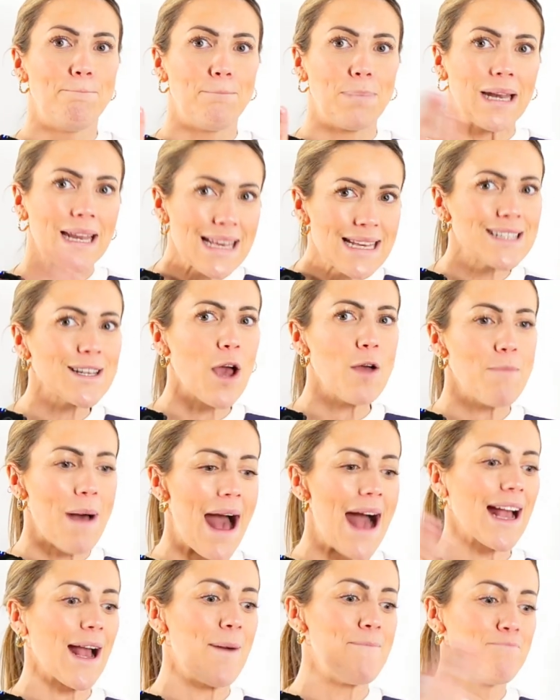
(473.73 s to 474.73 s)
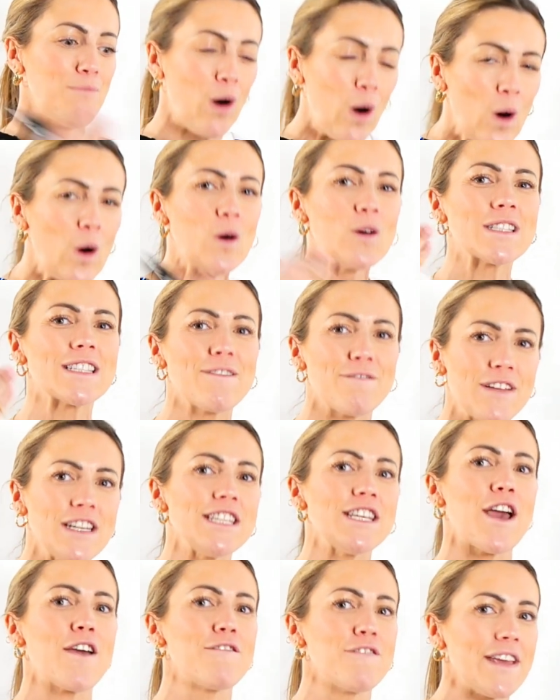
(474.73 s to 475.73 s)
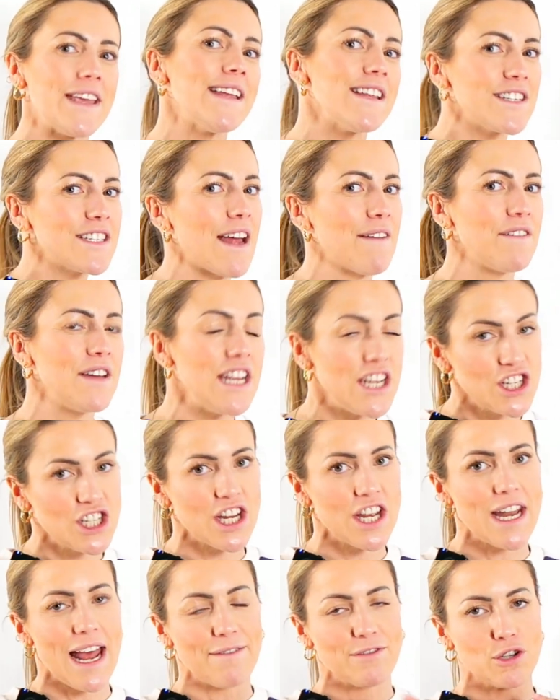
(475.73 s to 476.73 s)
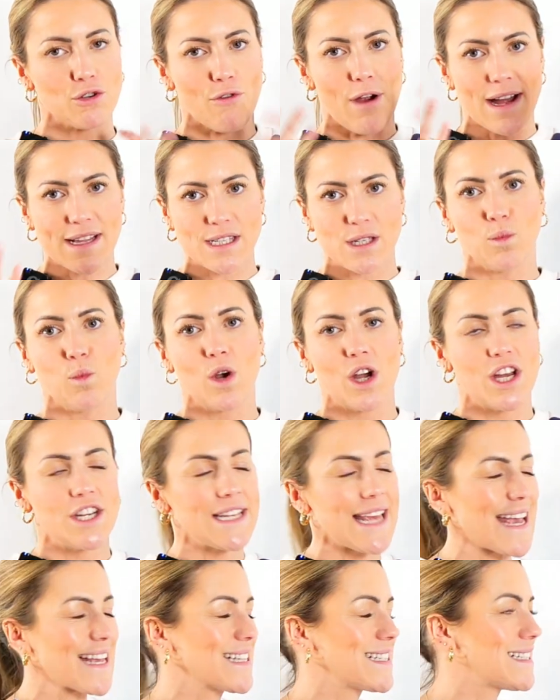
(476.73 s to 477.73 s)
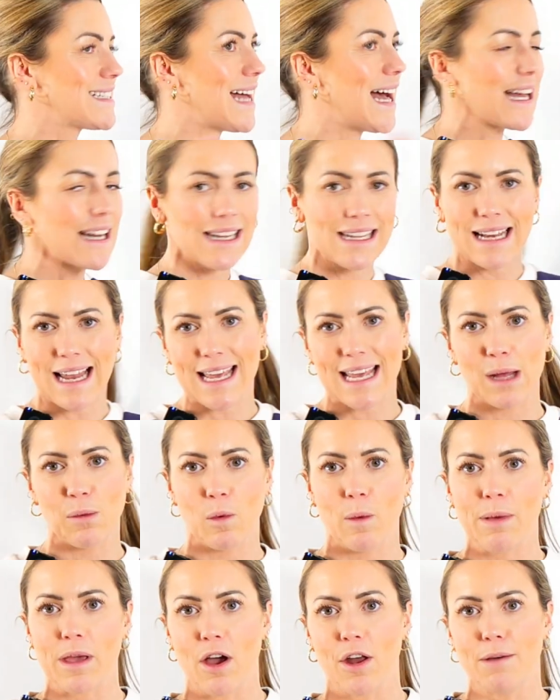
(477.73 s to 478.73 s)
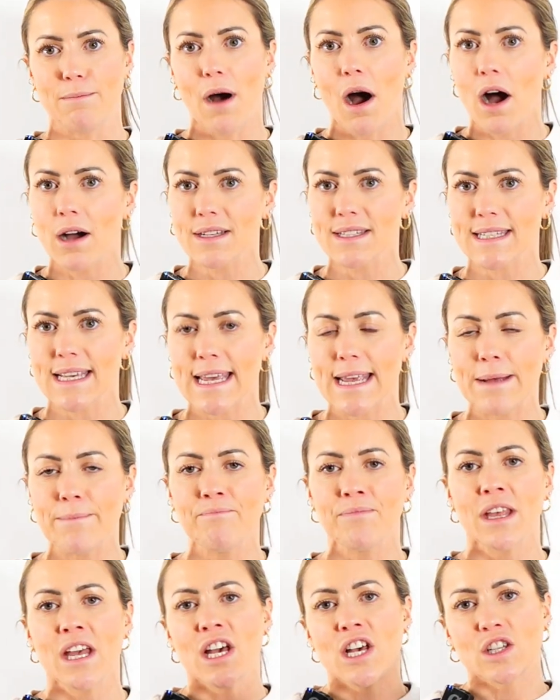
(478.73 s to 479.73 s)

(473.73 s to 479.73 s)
Please go back and pause the video for each definition. I've tried to word it exactly like it will be on a mark scheme.